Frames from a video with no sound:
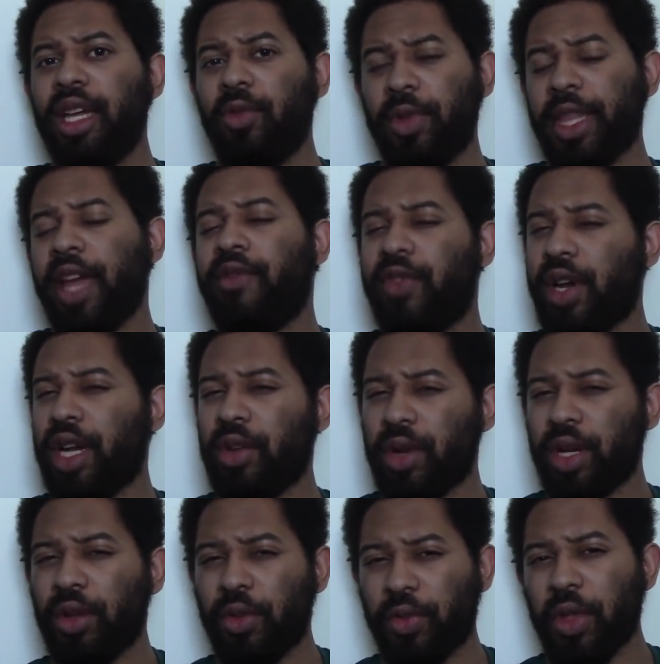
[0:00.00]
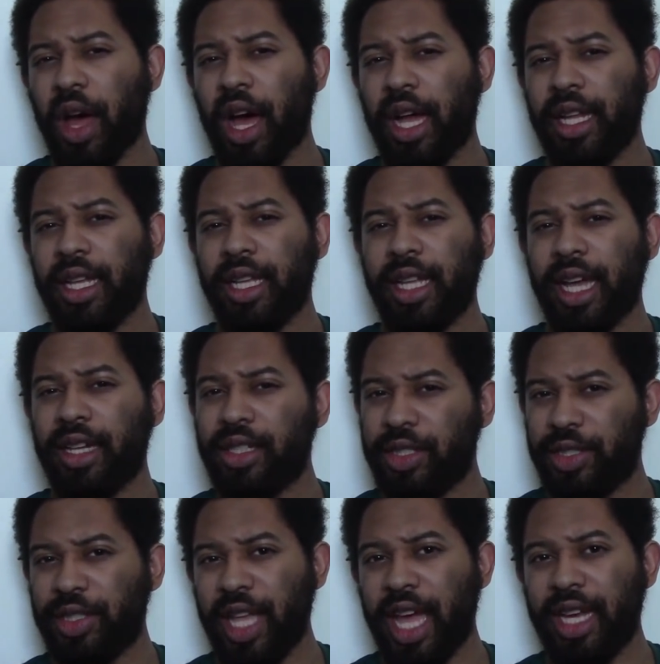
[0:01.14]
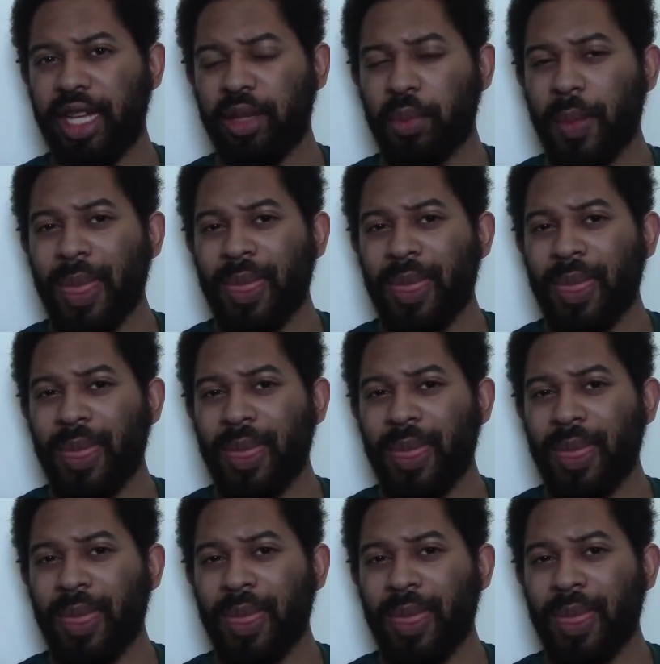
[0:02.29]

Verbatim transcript: with that very critical thought and that understanding.